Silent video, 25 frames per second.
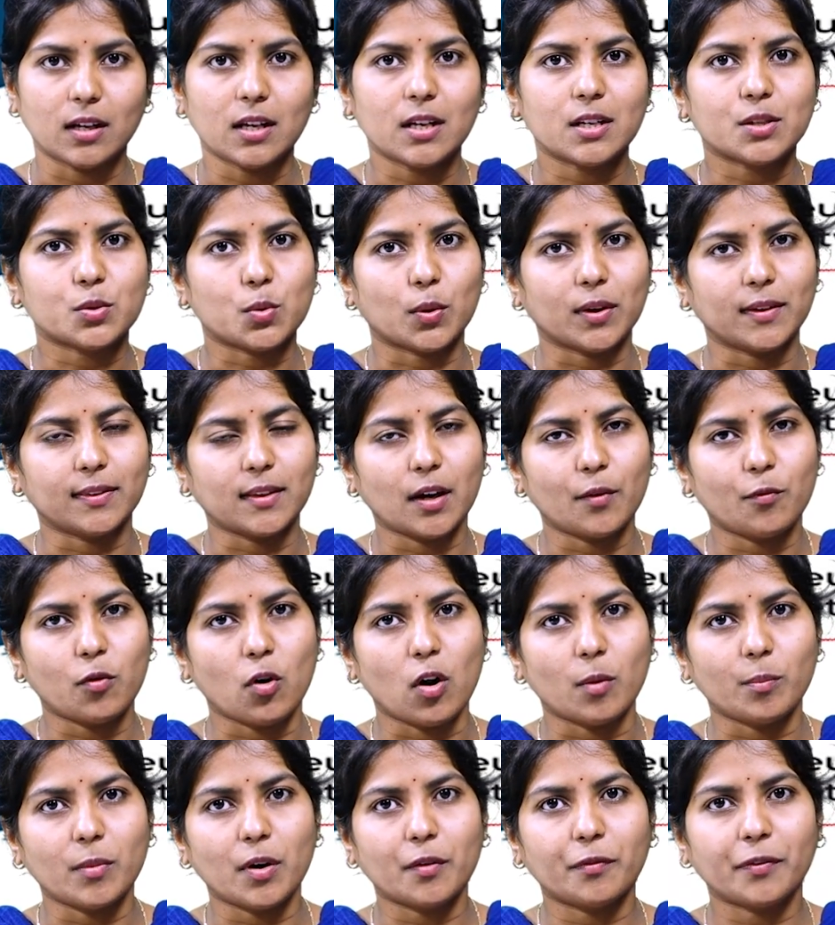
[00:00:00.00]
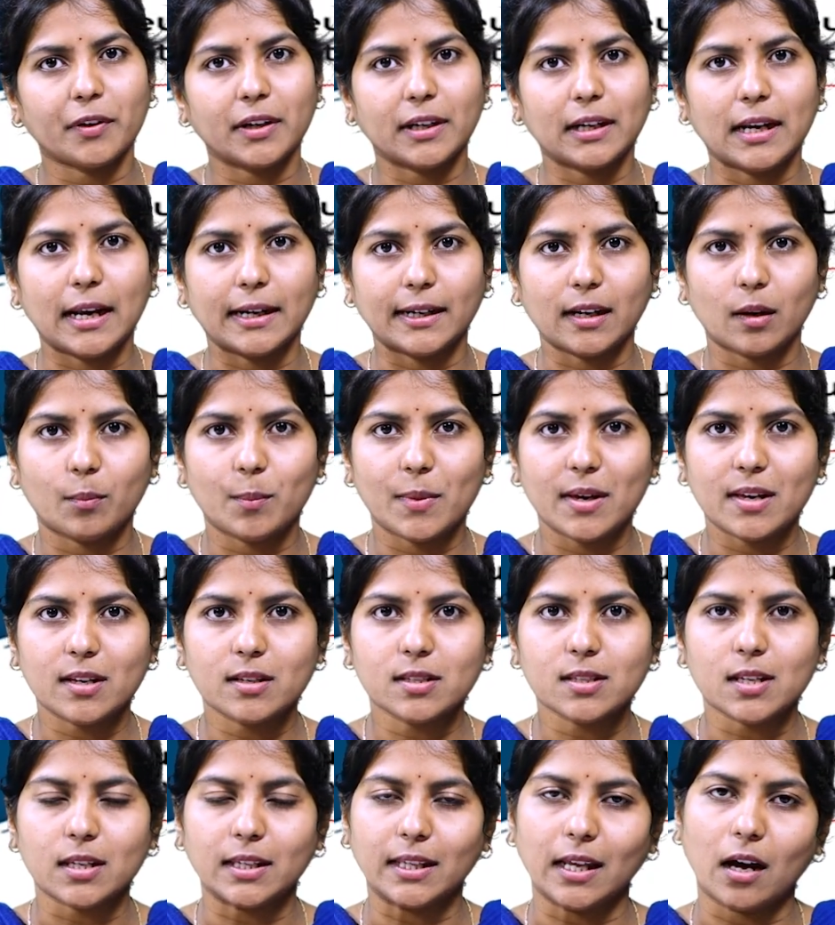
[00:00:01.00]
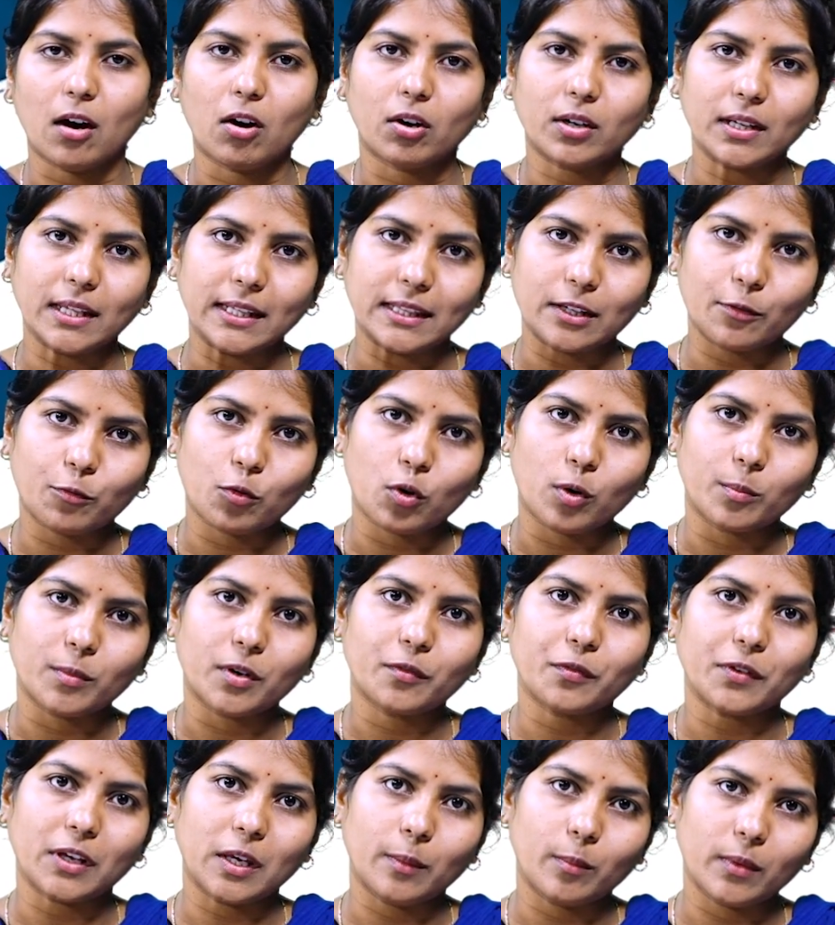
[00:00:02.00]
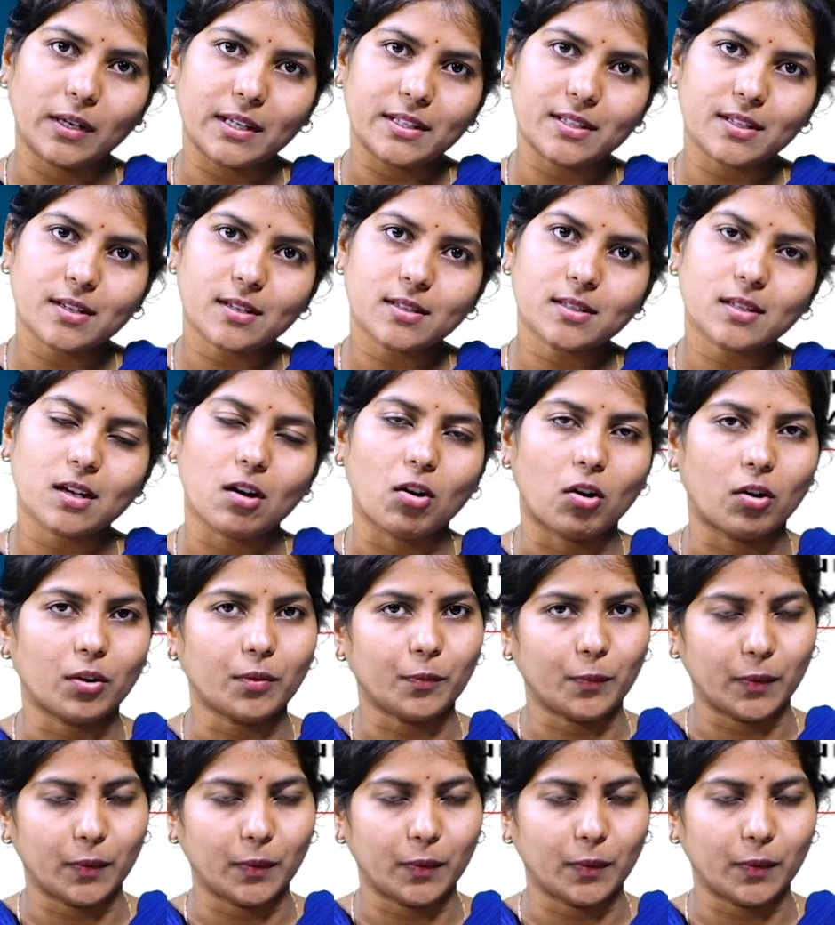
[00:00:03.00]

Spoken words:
So in the form of a database or in the form of images or